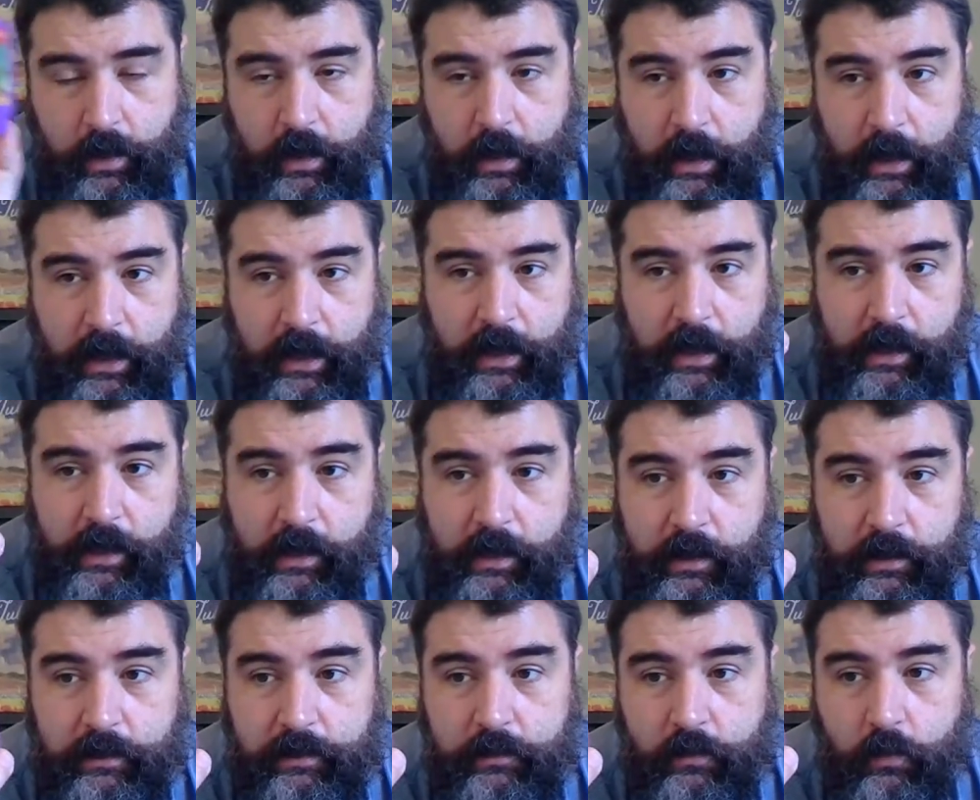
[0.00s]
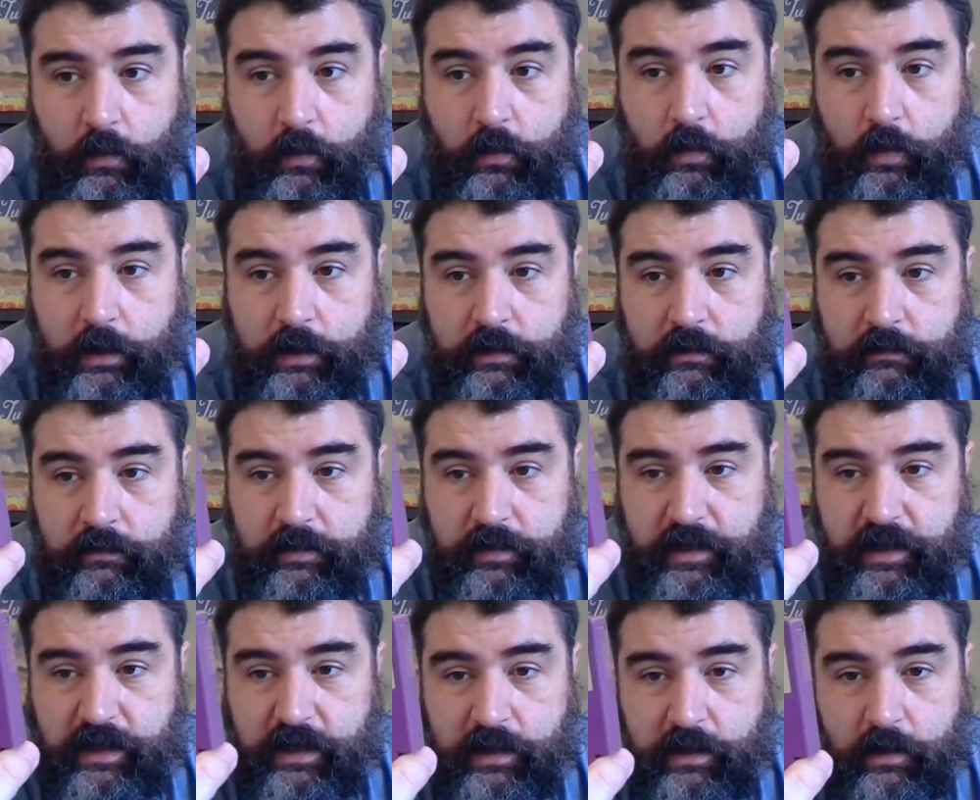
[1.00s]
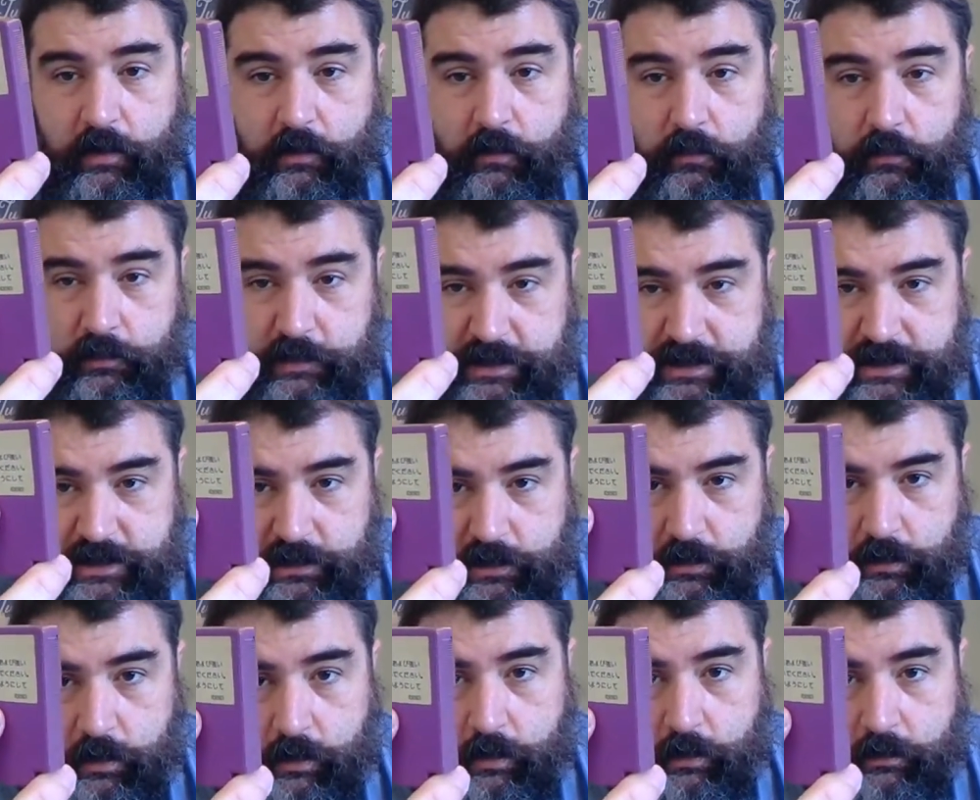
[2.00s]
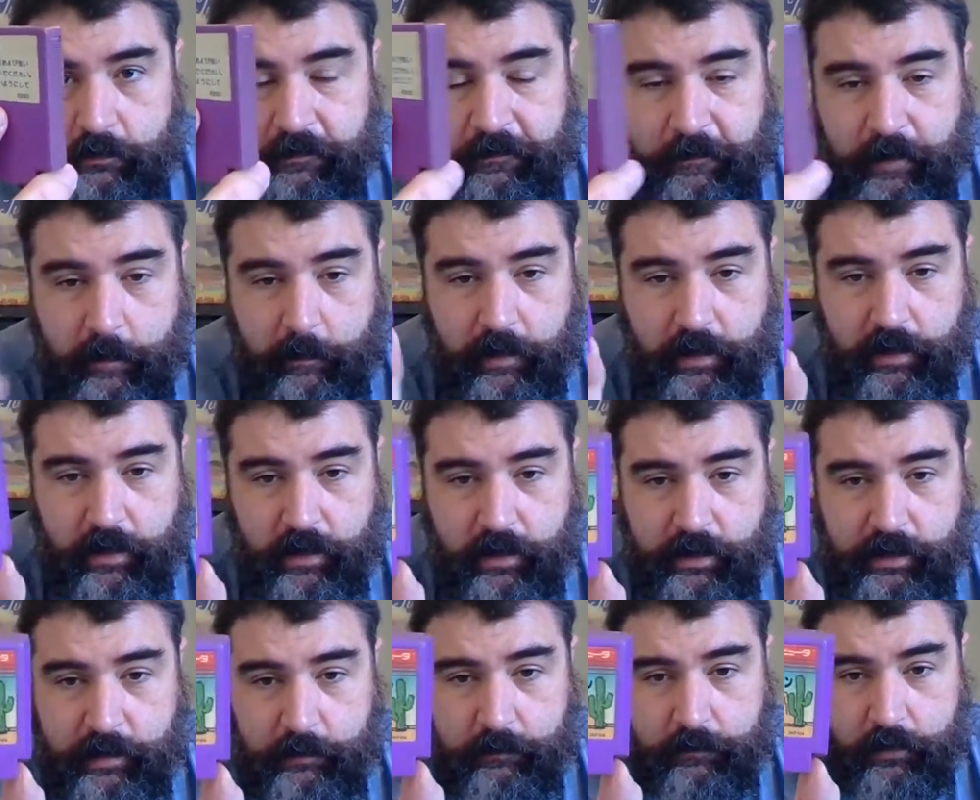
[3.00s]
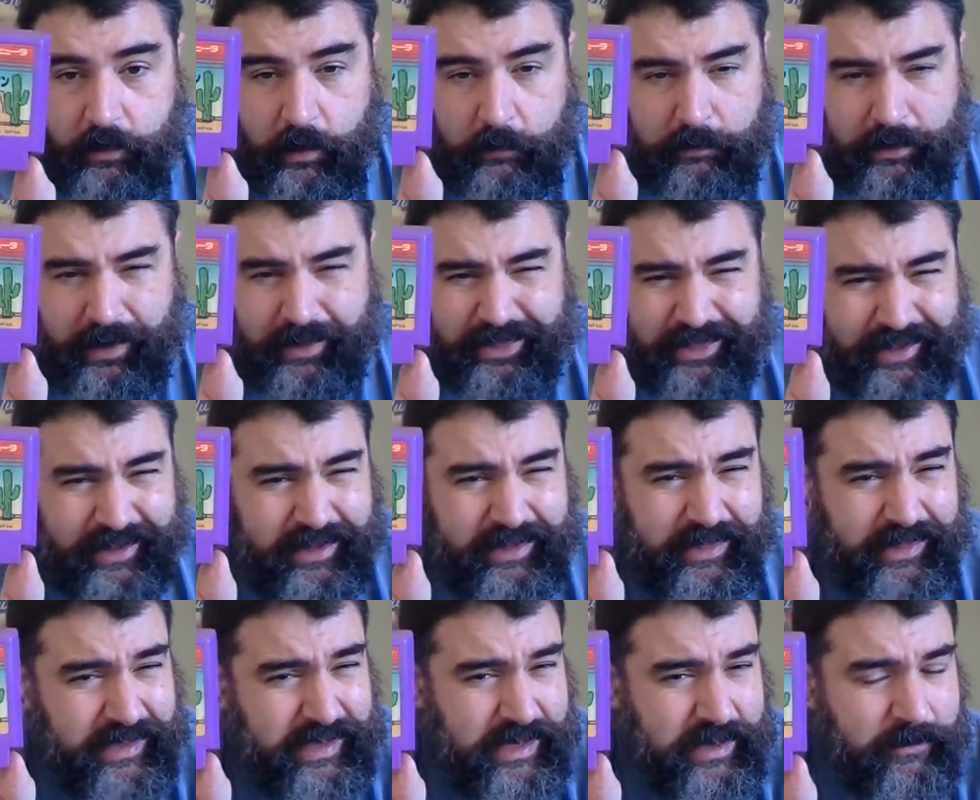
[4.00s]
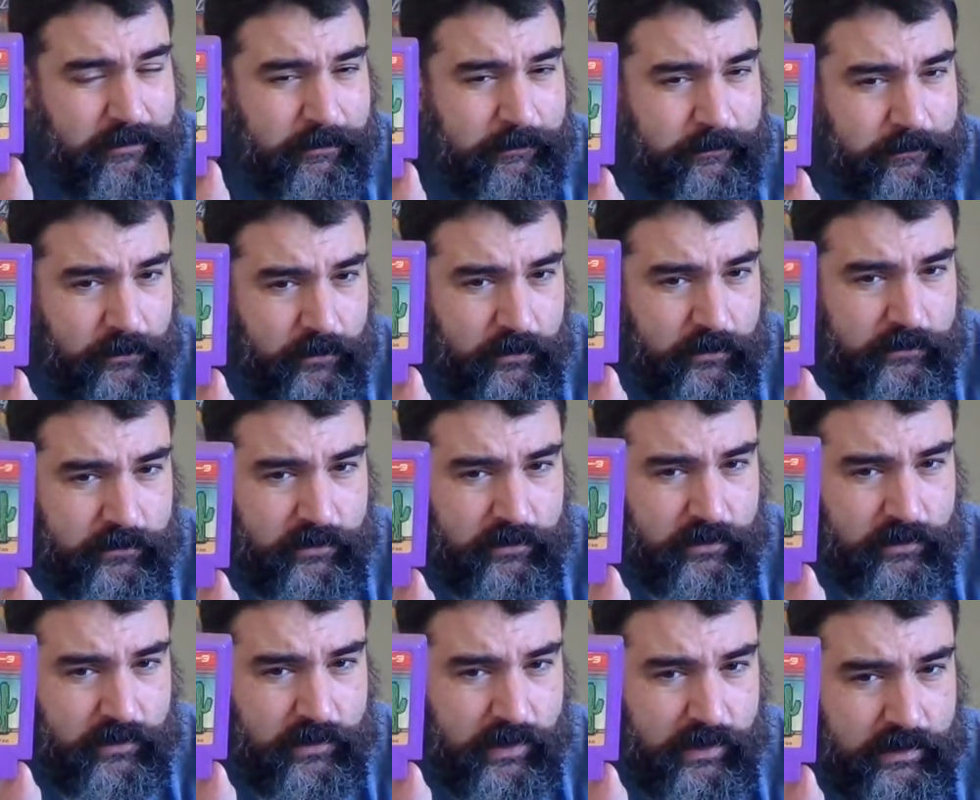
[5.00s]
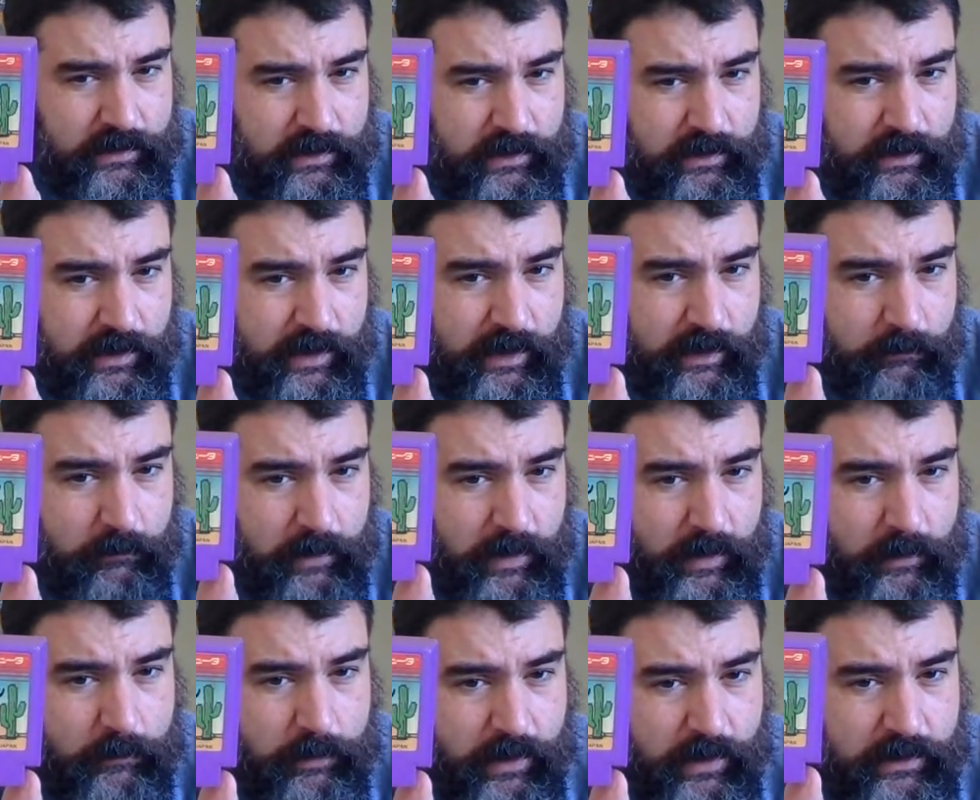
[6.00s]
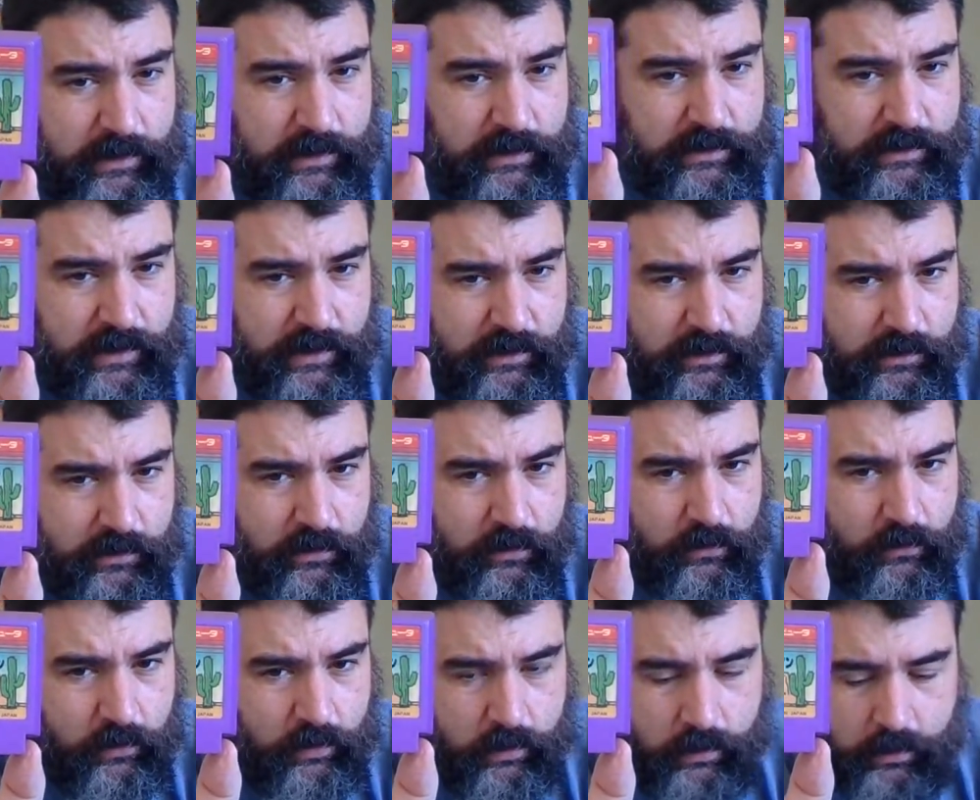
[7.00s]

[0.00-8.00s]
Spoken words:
and one of the original Famicom, probably I think the first light gun game made by Nintendo.